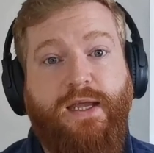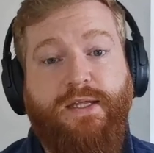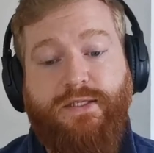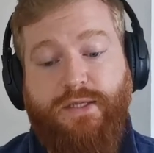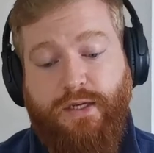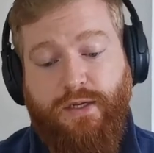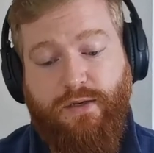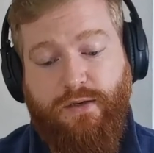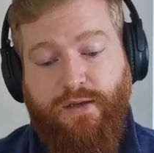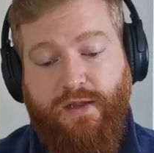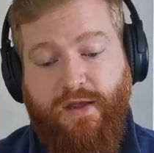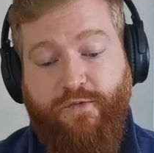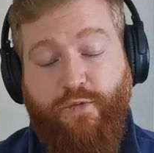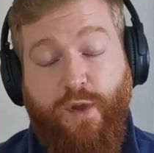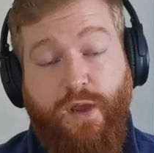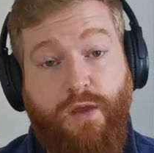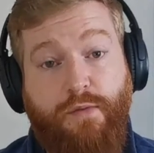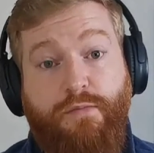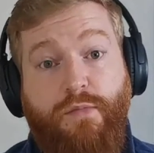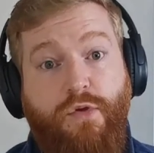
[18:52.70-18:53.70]
Eitan, if
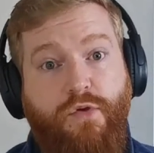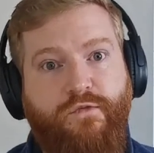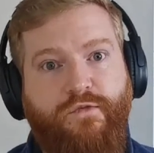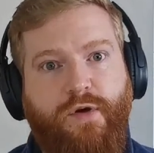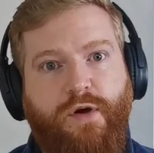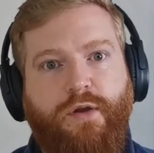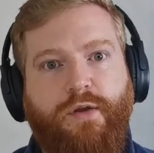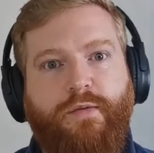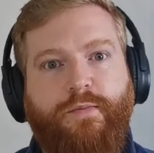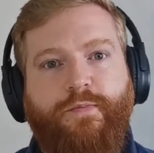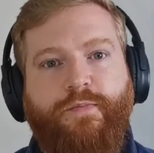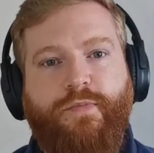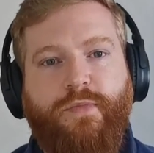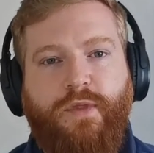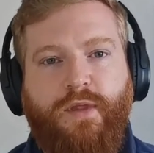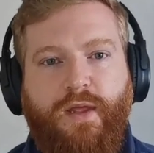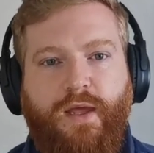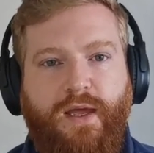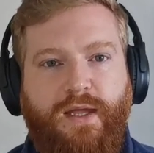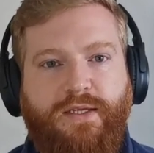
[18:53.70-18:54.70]
we can move on
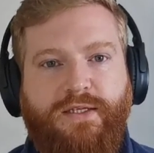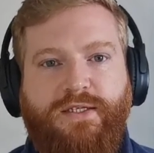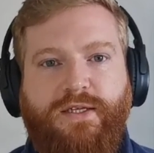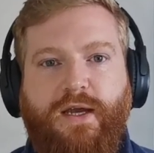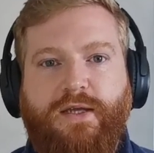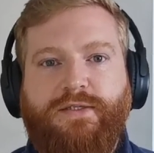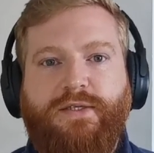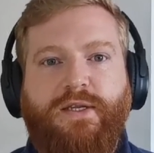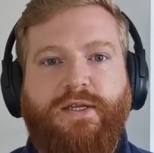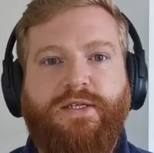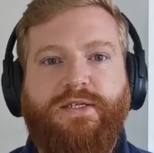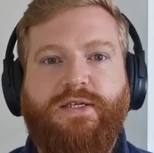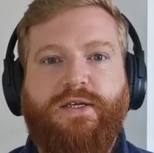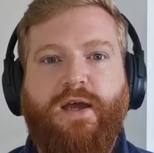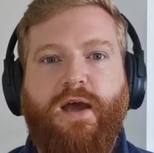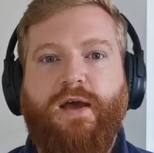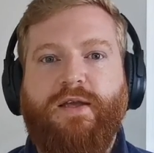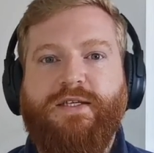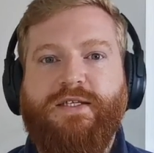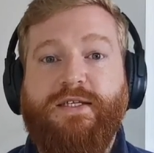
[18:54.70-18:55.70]
and start to
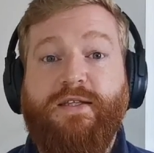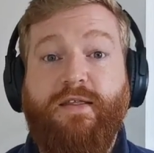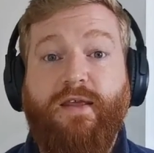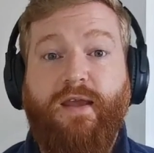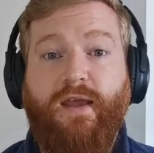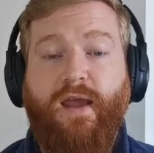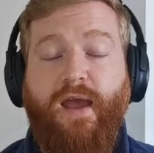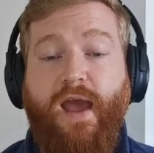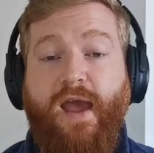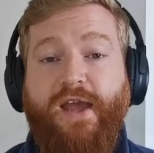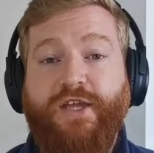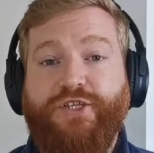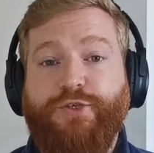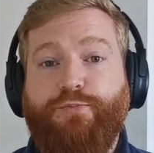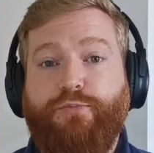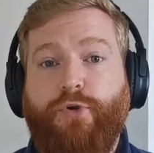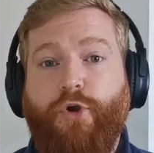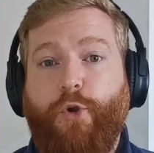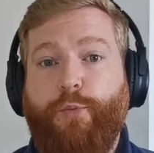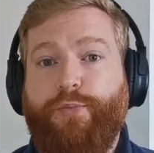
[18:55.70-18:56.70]
discuss the
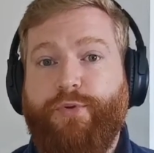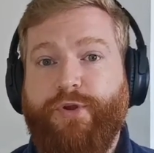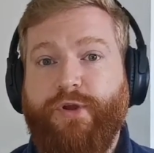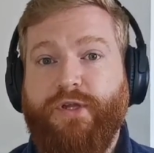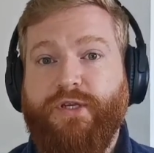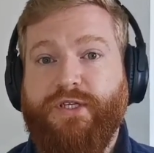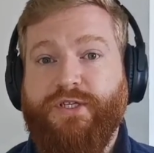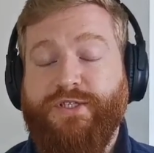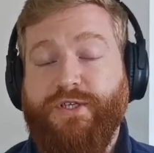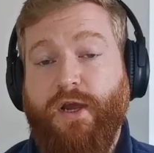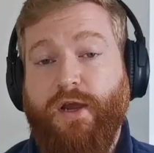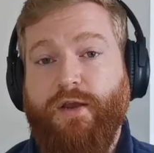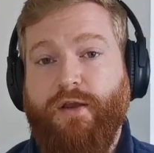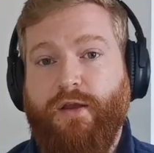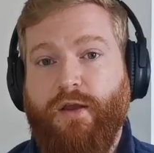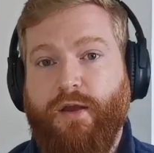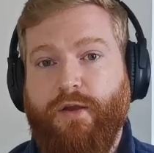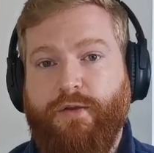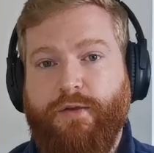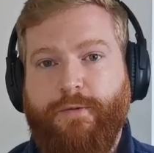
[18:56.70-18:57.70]
age-appropriate design
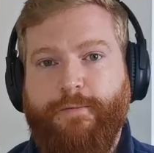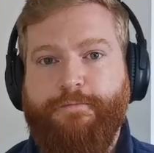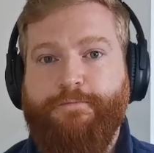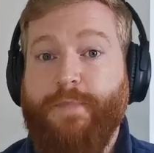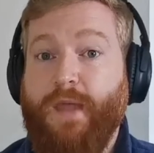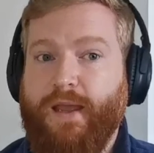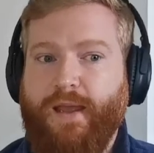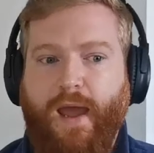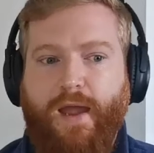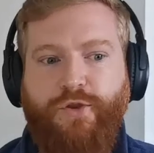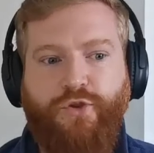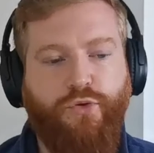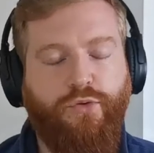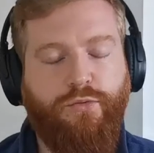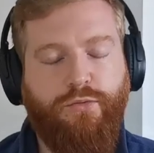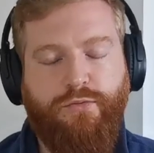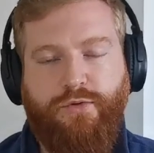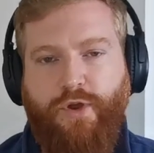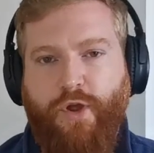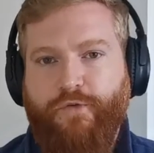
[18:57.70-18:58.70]
code. Again,
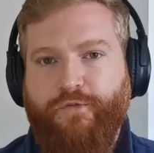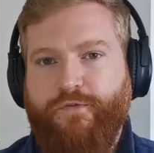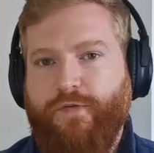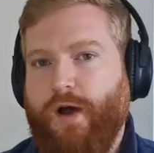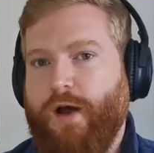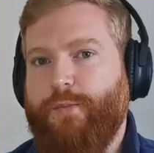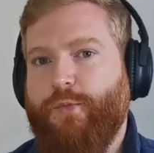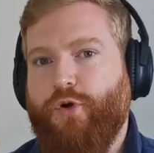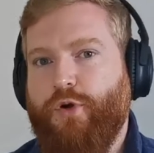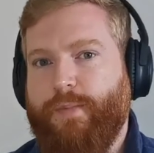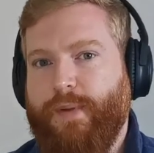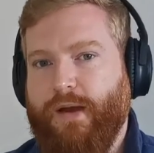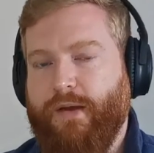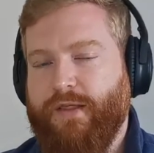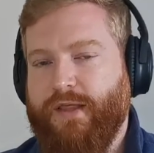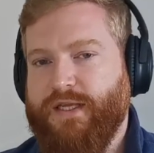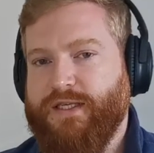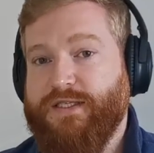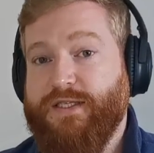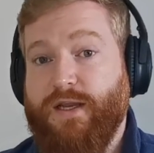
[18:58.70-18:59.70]
you'll know far more
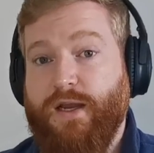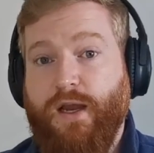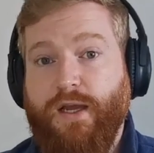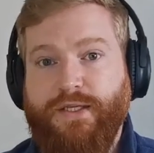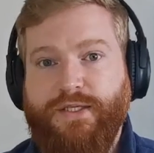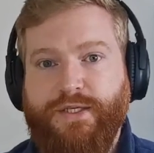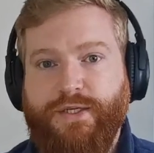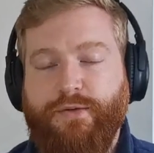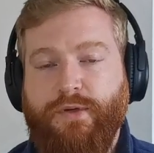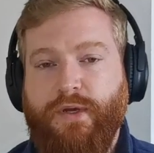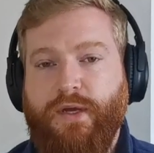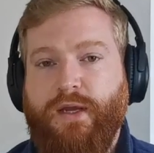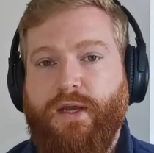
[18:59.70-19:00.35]
about this than I do.